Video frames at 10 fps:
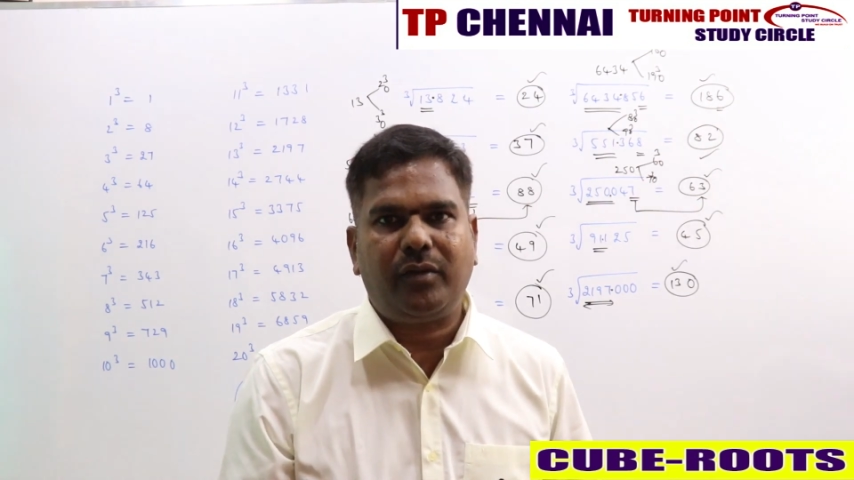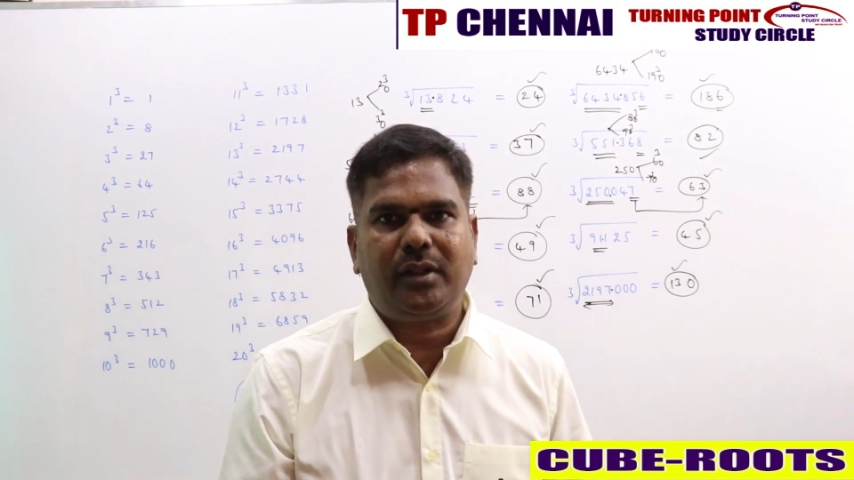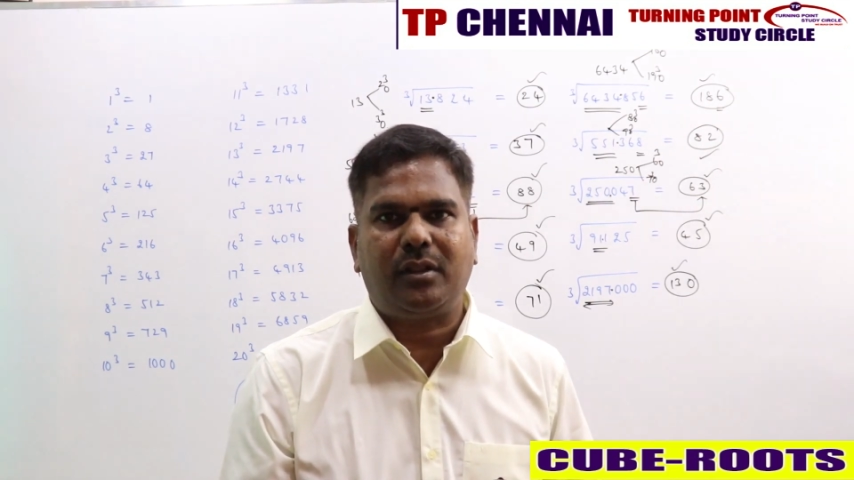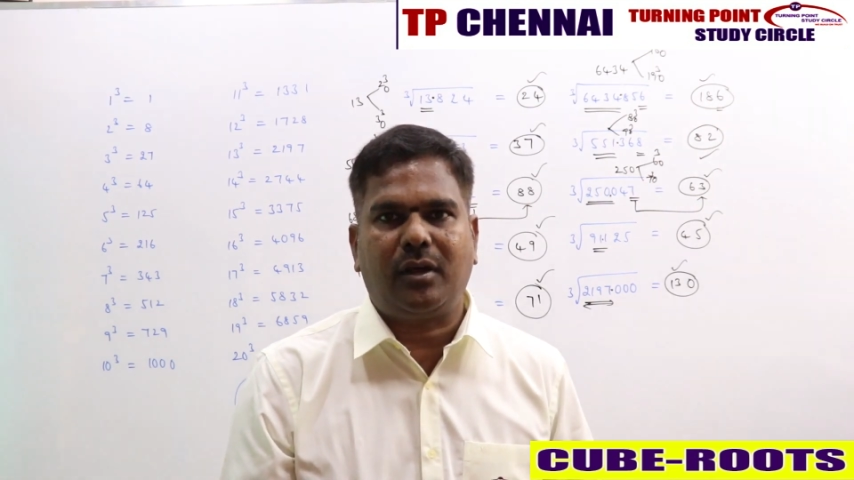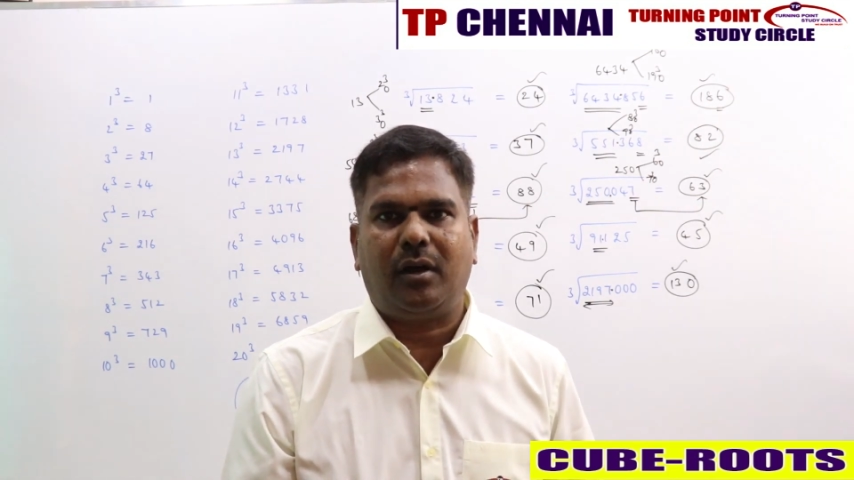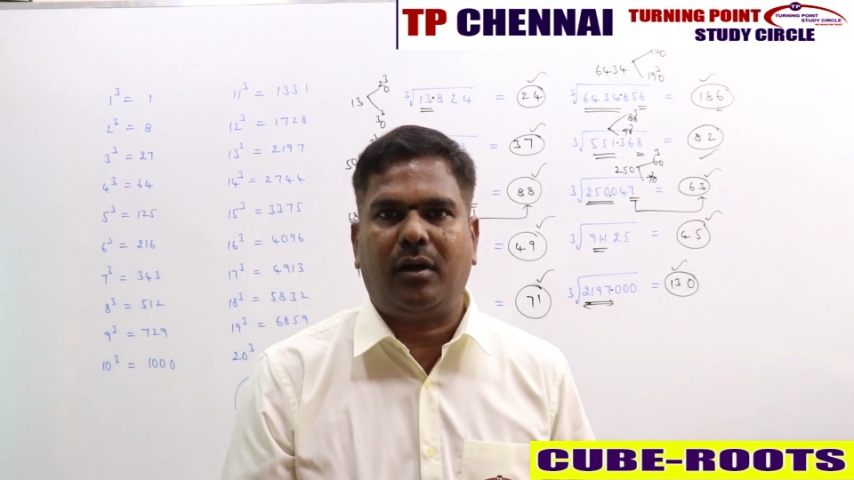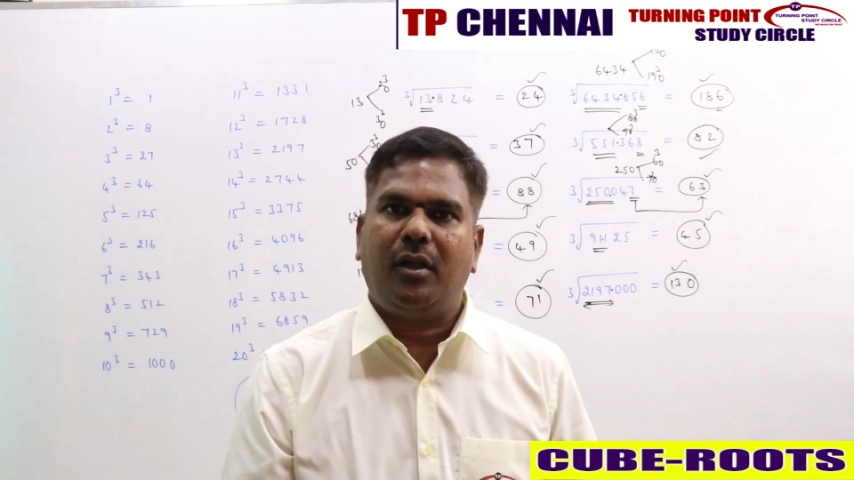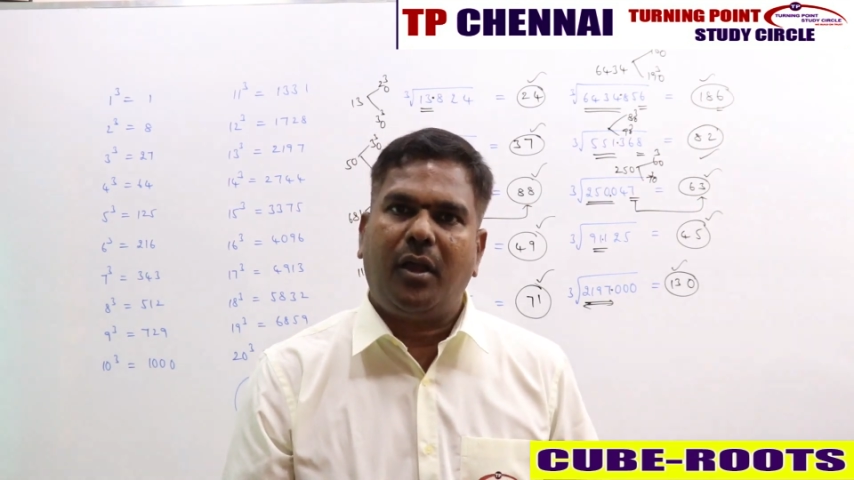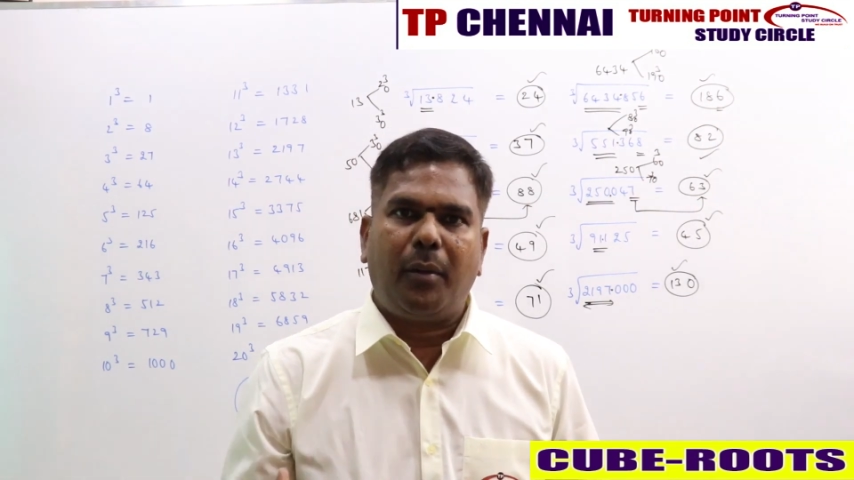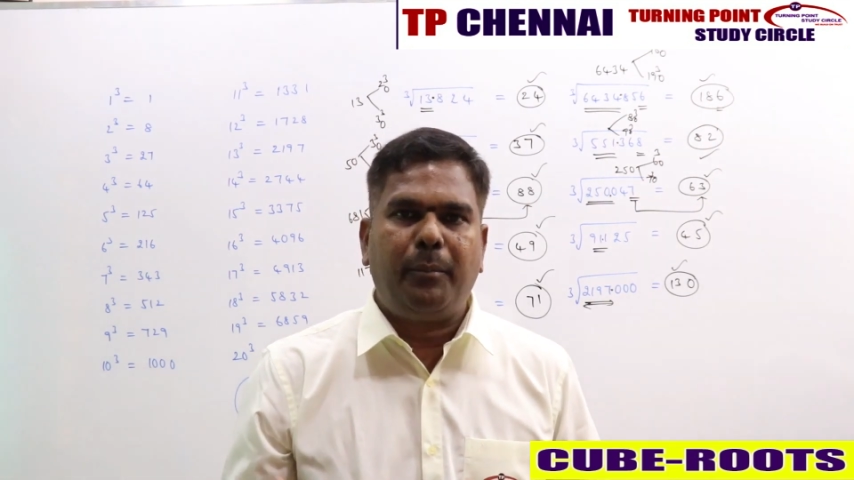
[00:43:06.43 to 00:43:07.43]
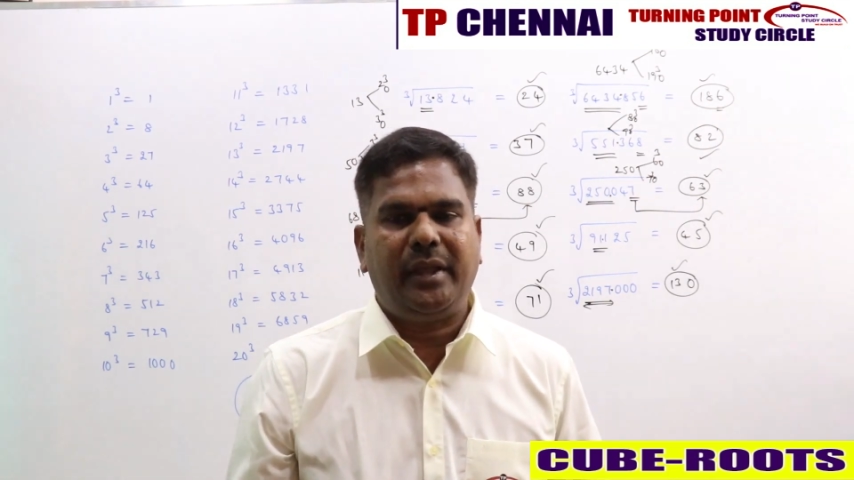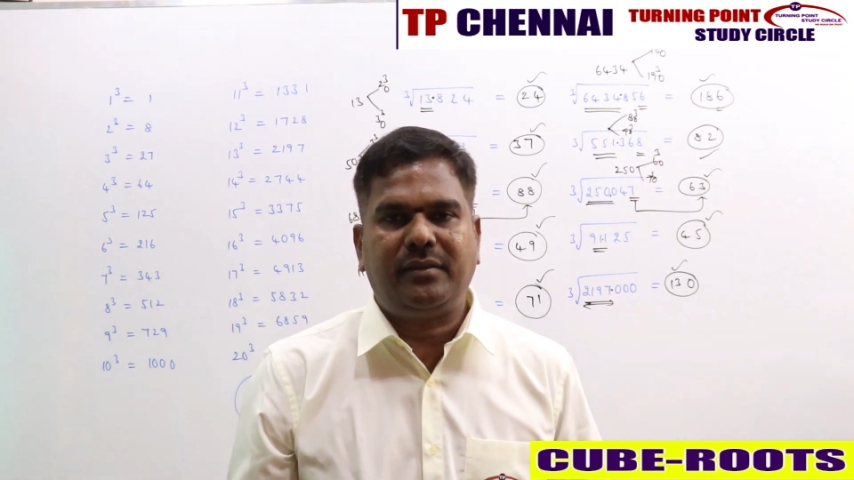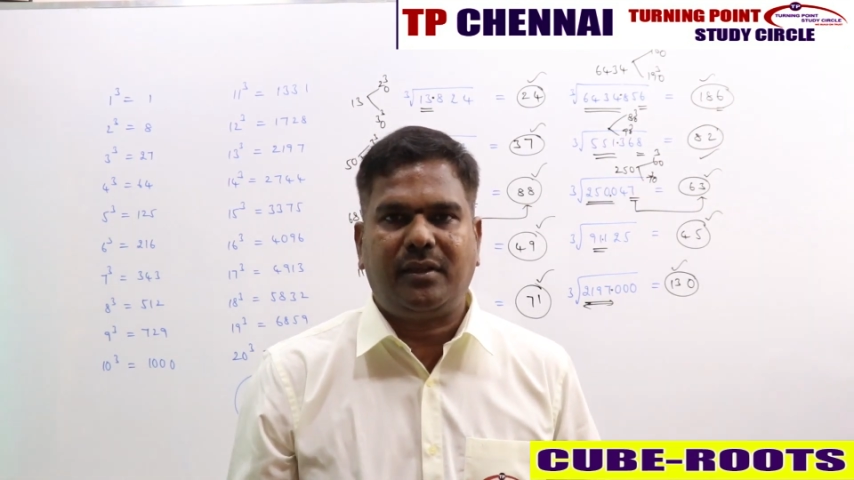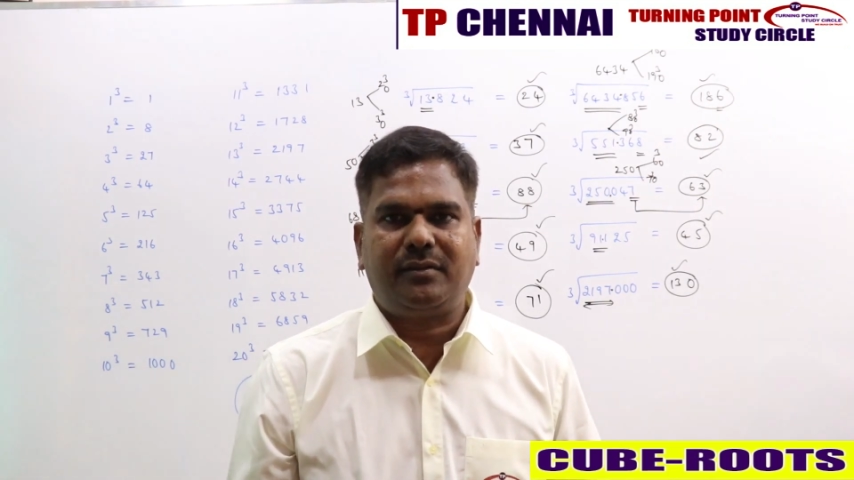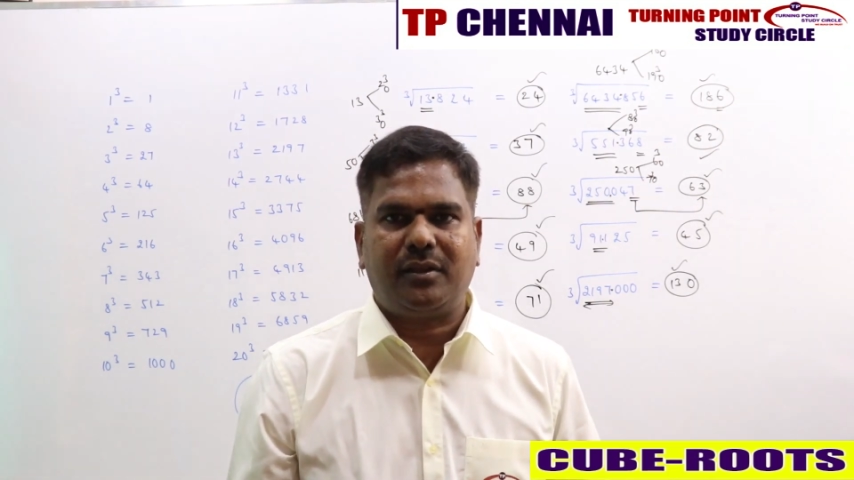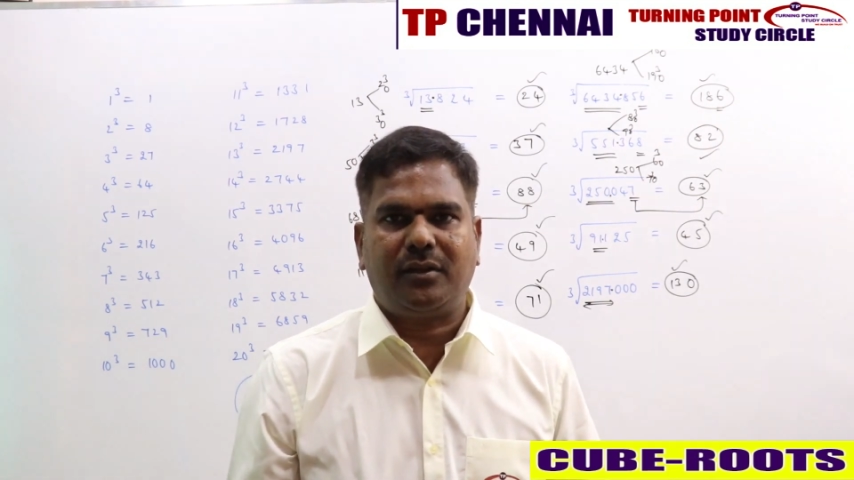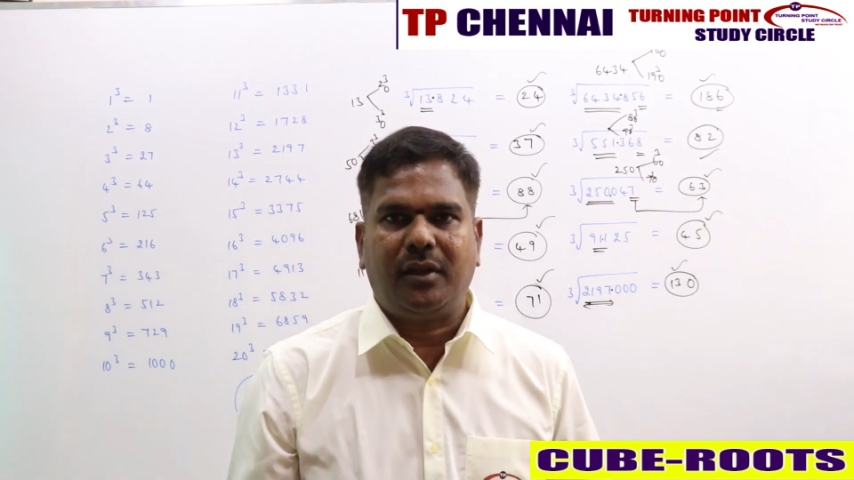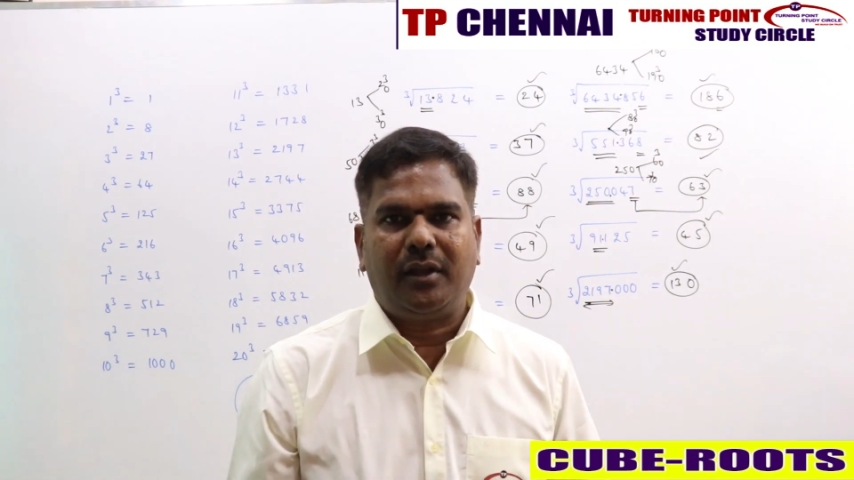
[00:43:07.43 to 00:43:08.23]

with basics.